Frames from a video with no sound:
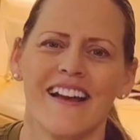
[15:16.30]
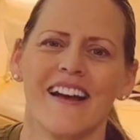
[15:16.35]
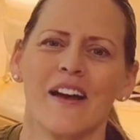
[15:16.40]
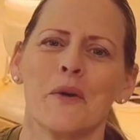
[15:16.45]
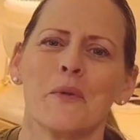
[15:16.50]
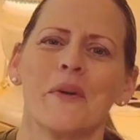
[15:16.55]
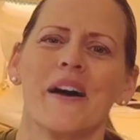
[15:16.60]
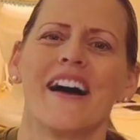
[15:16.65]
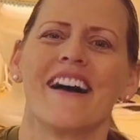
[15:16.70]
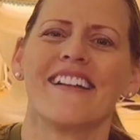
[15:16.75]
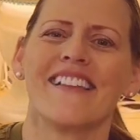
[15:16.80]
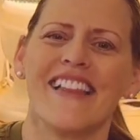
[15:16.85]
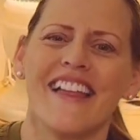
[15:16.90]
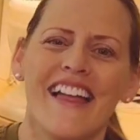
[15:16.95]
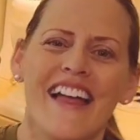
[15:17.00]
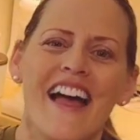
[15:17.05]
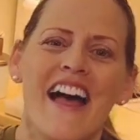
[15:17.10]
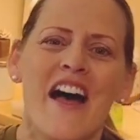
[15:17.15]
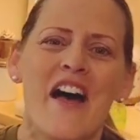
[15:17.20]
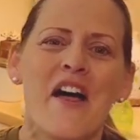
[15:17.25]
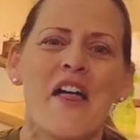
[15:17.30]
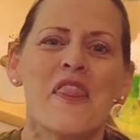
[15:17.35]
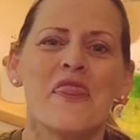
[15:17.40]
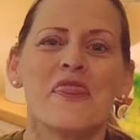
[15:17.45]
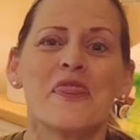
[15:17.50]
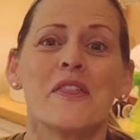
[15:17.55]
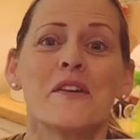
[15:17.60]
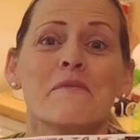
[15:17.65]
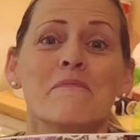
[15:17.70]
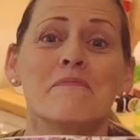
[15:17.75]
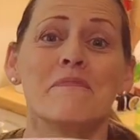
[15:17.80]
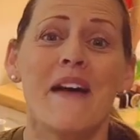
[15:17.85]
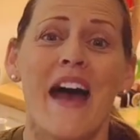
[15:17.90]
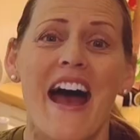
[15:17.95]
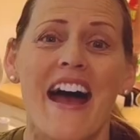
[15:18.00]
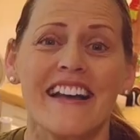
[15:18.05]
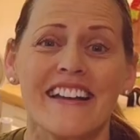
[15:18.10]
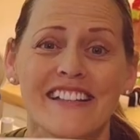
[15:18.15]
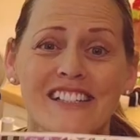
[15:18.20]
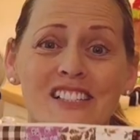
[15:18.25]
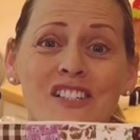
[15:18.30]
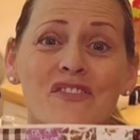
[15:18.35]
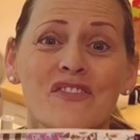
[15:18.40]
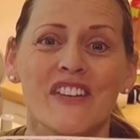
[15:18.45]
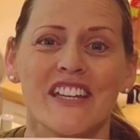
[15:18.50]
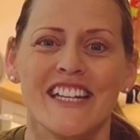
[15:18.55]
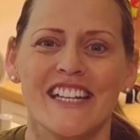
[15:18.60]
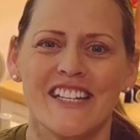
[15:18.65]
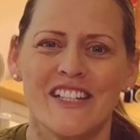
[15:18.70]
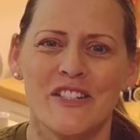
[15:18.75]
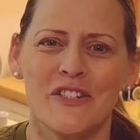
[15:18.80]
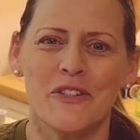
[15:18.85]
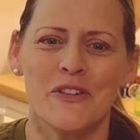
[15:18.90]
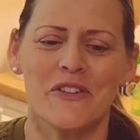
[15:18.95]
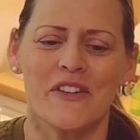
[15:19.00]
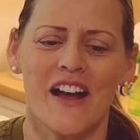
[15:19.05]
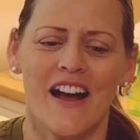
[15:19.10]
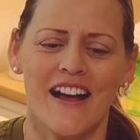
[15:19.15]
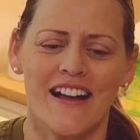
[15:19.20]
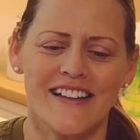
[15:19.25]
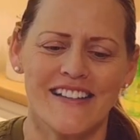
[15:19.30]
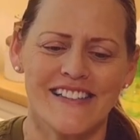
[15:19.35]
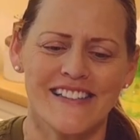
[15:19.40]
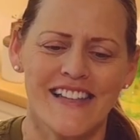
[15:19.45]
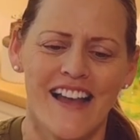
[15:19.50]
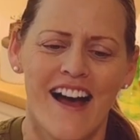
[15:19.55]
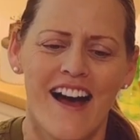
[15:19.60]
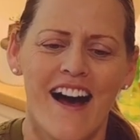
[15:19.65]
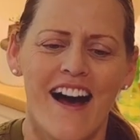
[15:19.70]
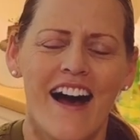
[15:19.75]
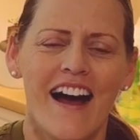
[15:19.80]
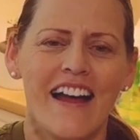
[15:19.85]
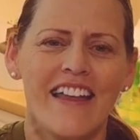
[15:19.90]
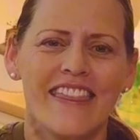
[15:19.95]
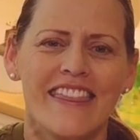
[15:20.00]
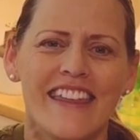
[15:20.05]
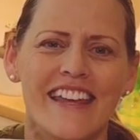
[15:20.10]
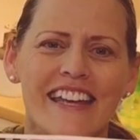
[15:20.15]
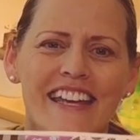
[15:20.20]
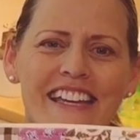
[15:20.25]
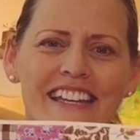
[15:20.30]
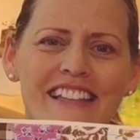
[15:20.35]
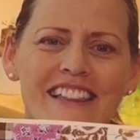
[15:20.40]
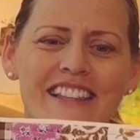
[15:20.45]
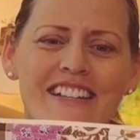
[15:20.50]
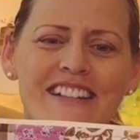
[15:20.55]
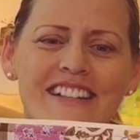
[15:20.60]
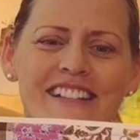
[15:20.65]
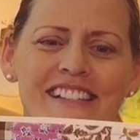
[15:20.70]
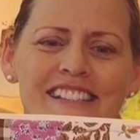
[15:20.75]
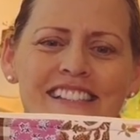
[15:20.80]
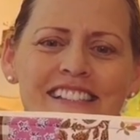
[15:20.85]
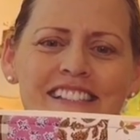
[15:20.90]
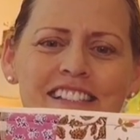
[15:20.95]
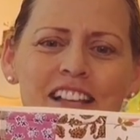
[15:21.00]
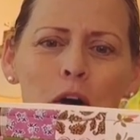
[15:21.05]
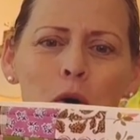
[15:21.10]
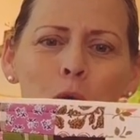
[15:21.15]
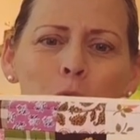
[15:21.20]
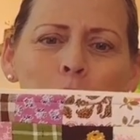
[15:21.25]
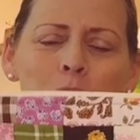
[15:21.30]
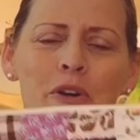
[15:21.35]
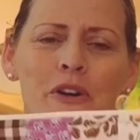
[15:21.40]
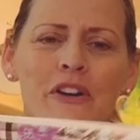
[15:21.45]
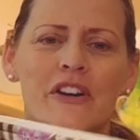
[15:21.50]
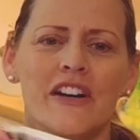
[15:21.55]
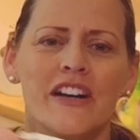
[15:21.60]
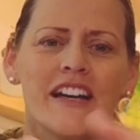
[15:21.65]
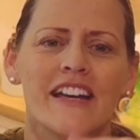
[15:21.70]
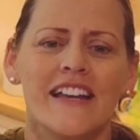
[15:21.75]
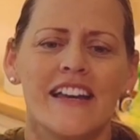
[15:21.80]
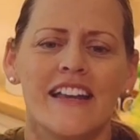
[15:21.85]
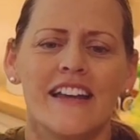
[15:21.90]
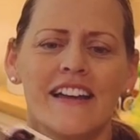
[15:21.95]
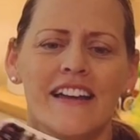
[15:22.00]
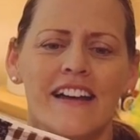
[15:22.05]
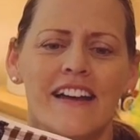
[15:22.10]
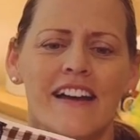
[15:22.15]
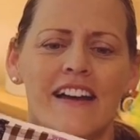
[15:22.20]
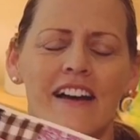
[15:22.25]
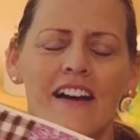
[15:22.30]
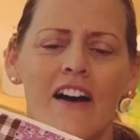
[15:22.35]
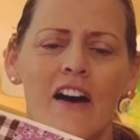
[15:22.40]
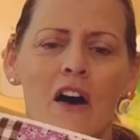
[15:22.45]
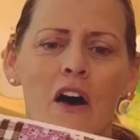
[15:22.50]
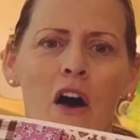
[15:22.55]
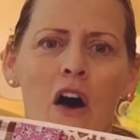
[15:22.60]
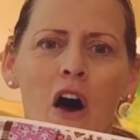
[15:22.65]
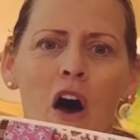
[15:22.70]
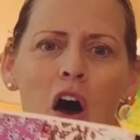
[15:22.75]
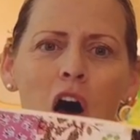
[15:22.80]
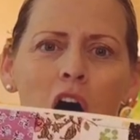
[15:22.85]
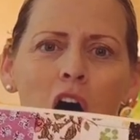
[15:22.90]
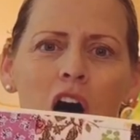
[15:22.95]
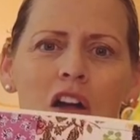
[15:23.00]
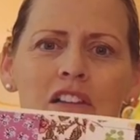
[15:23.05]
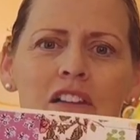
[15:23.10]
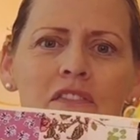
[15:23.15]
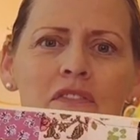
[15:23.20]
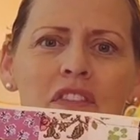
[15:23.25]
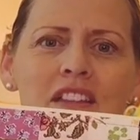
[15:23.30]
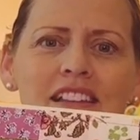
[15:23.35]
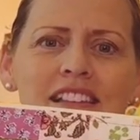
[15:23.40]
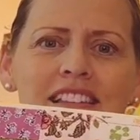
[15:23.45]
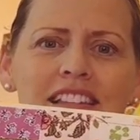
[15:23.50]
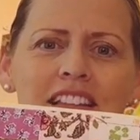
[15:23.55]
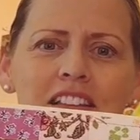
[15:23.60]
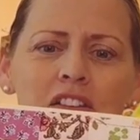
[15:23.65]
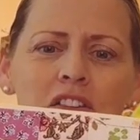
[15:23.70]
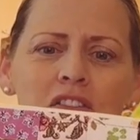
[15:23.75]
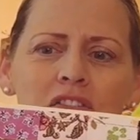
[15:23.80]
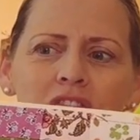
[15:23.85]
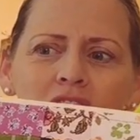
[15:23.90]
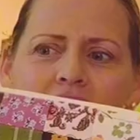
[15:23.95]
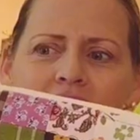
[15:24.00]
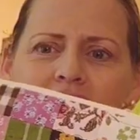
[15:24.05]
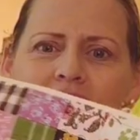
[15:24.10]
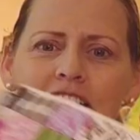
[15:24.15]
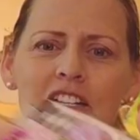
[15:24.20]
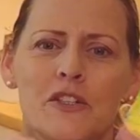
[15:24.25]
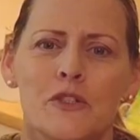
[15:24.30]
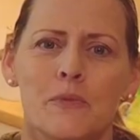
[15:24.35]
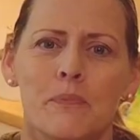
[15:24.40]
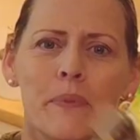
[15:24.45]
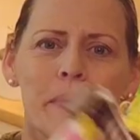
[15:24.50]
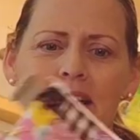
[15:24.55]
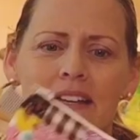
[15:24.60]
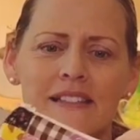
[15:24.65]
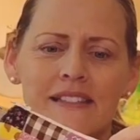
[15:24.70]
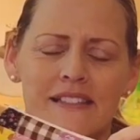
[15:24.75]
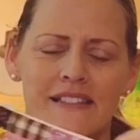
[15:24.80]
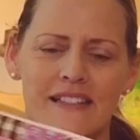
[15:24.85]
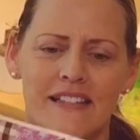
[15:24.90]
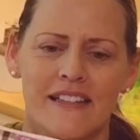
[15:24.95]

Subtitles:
Well, the bag is finished, you guys. I think it looks so good. All of these little vintage bits.